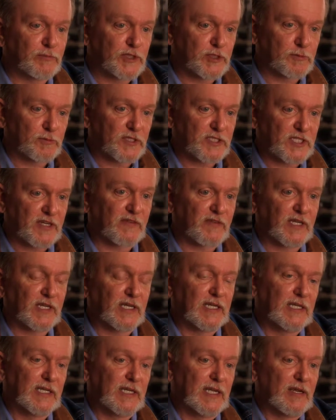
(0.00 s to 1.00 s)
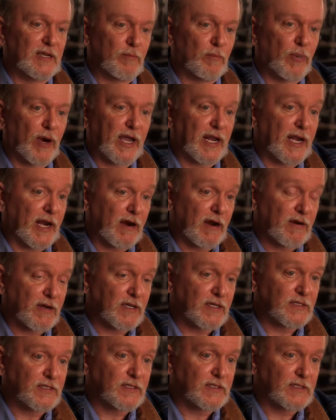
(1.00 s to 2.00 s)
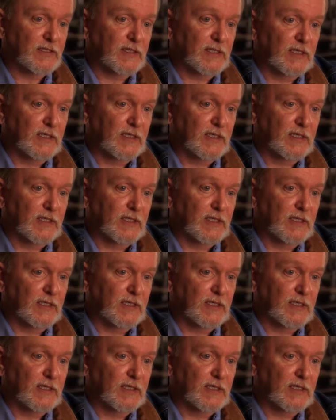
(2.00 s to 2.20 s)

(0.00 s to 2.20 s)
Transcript: specific brain areas,